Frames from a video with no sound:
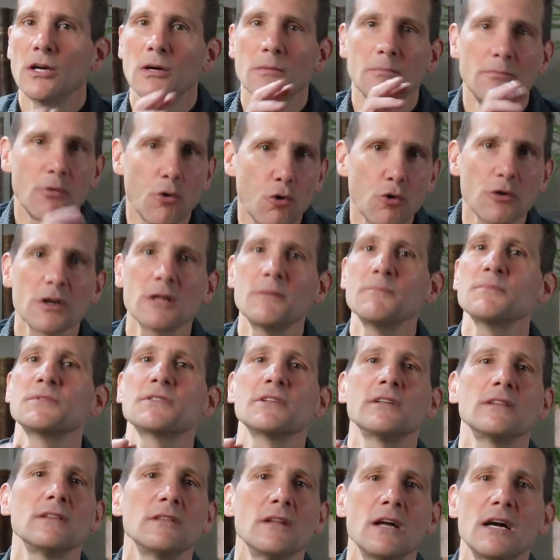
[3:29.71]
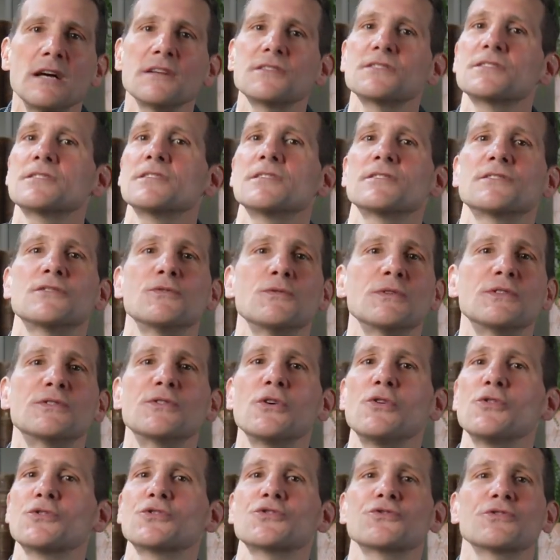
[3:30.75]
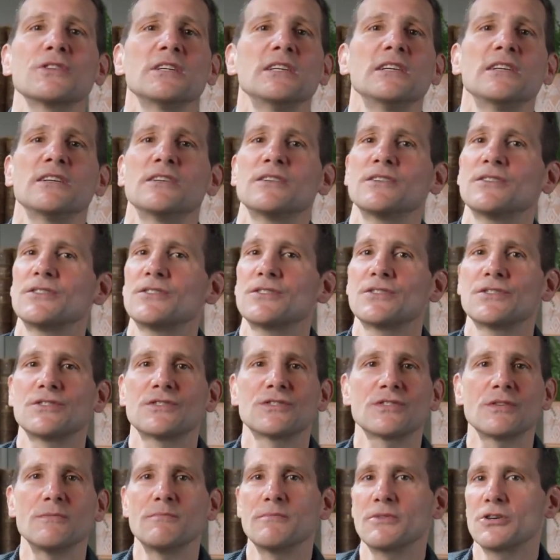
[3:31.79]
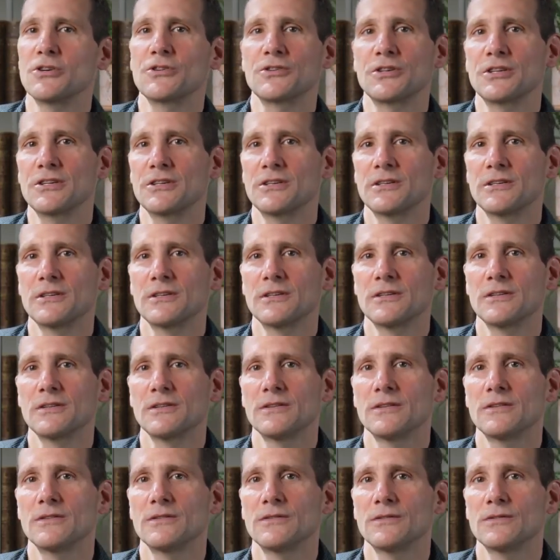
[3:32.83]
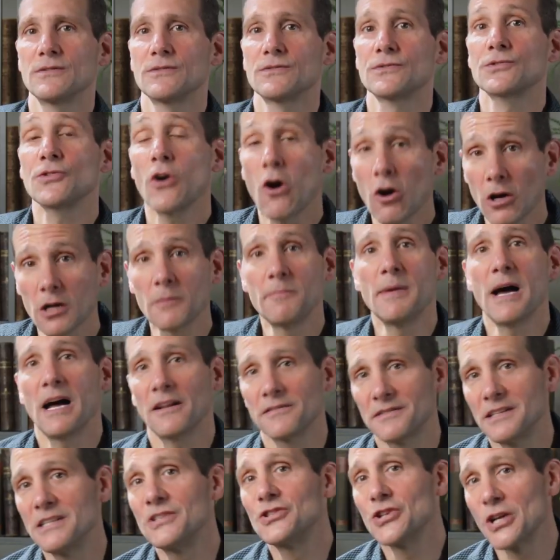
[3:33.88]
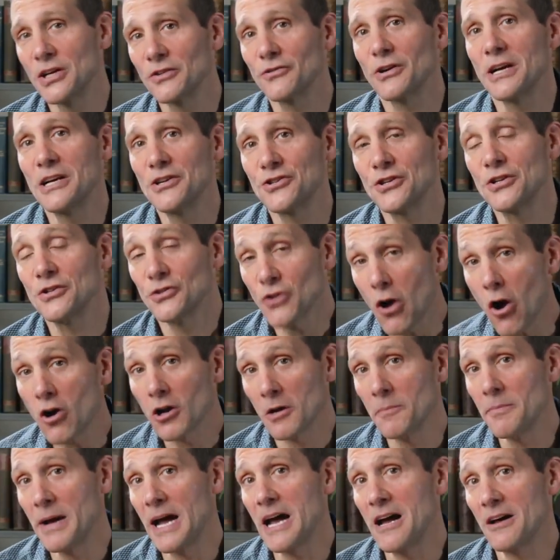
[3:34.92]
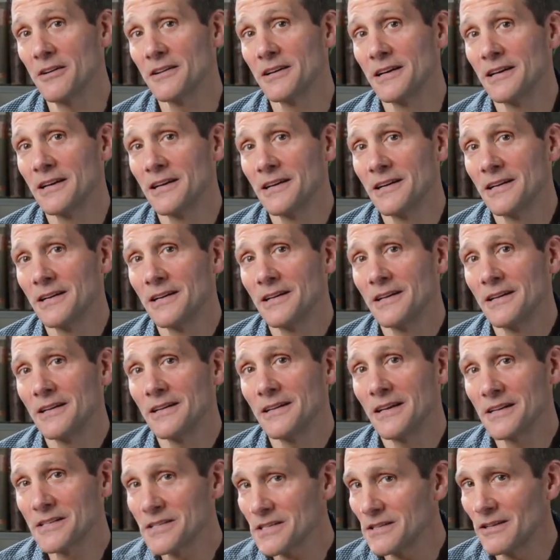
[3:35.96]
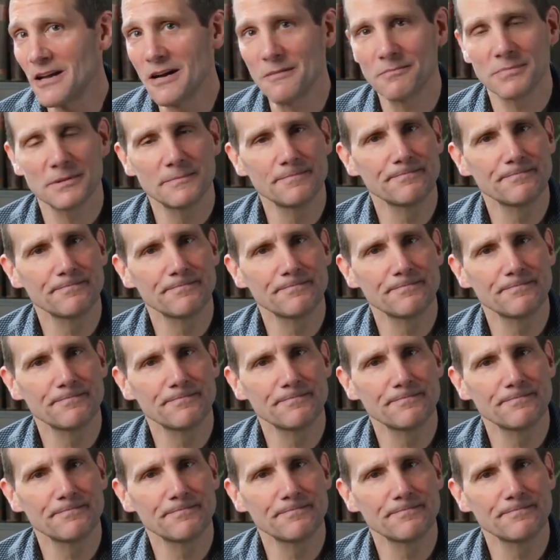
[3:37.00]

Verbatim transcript: Boredom to lust to adultery to murder. Talk about degeneration. Talk about a slump.